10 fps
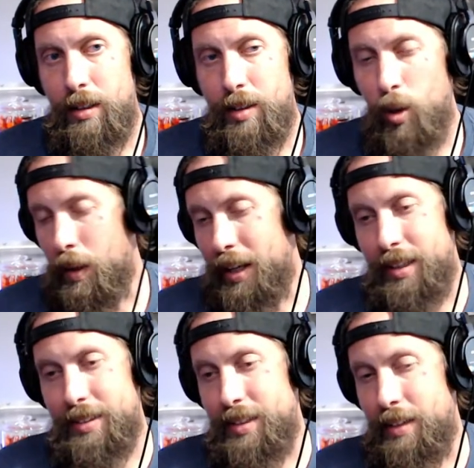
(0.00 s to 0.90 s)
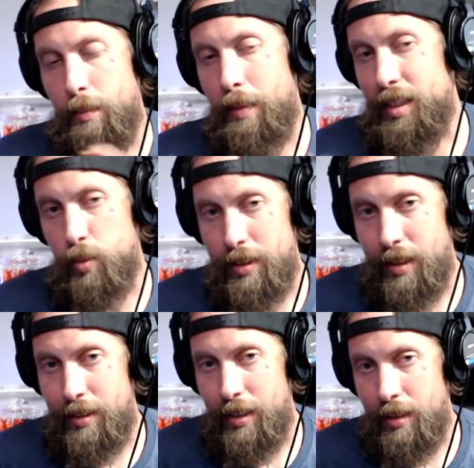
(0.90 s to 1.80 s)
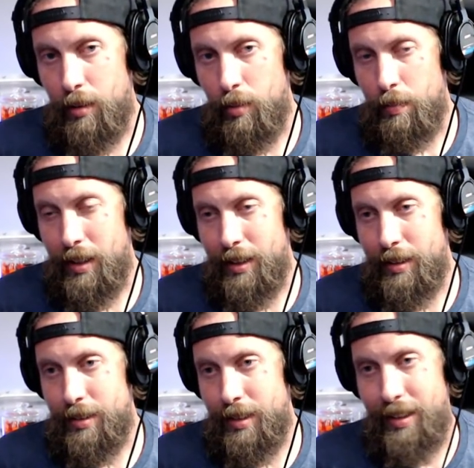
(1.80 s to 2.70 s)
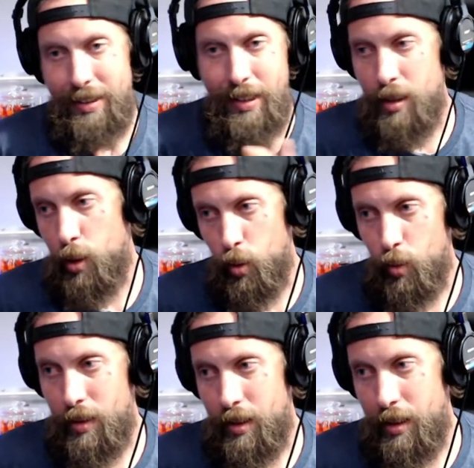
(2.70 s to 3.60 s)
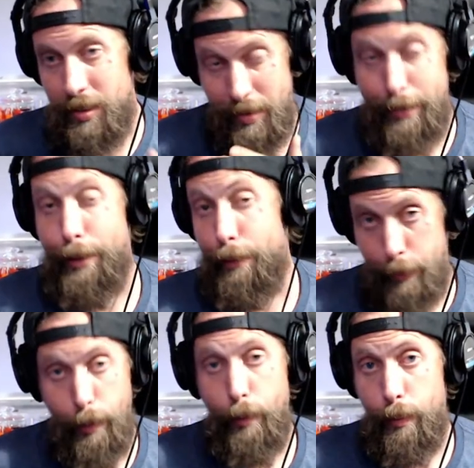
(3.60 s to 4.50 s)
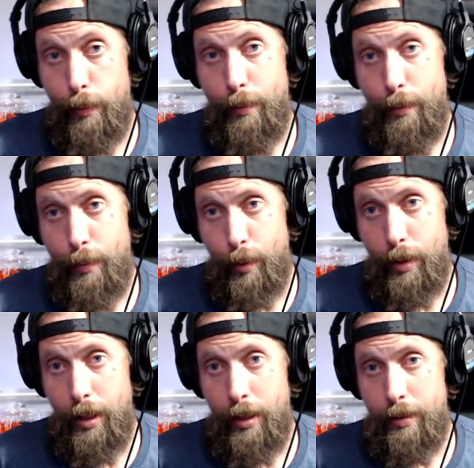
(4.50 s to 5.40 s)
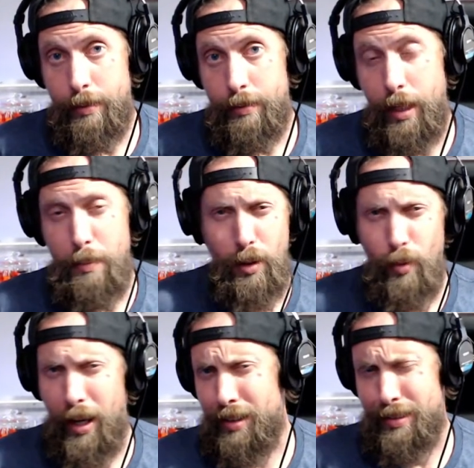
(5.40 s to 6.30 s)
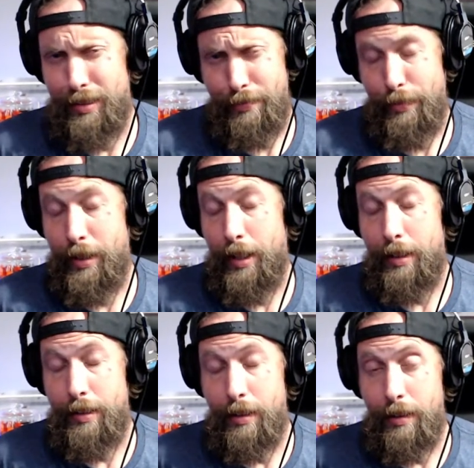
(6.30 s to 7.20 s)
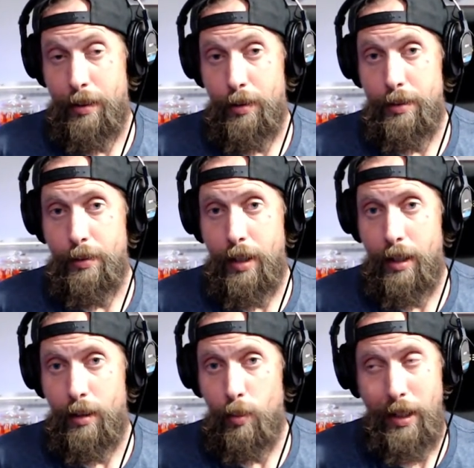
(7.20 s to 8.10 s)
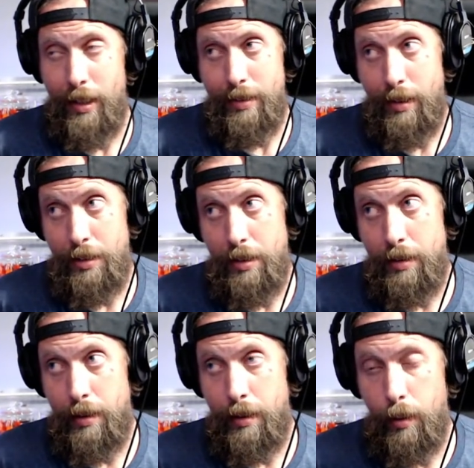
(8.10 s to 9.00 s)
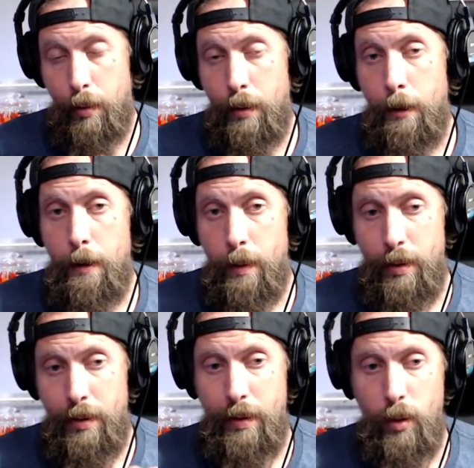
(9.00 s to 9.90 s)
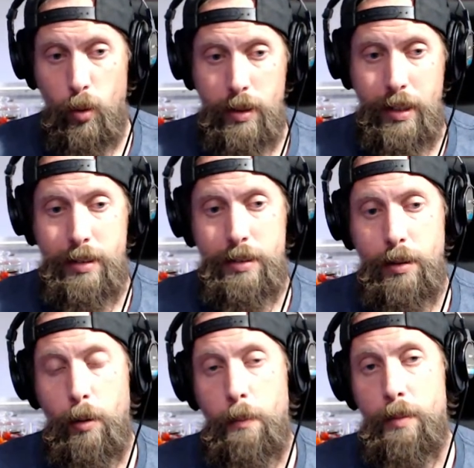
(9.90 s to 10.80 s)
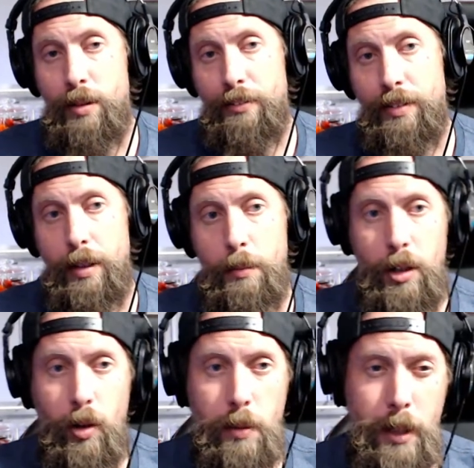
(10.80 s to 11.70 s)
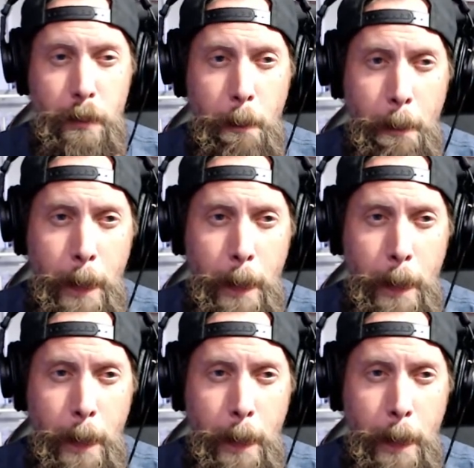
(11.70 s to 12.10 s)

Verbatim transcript: nobody doesn't even mess with Nintendo because Nintendo is Nintendo. Okay, they've been around since the freaking 1800s. Okay, nobody can touch Nintendo. They're in their own league, so good for them. You know what I mean?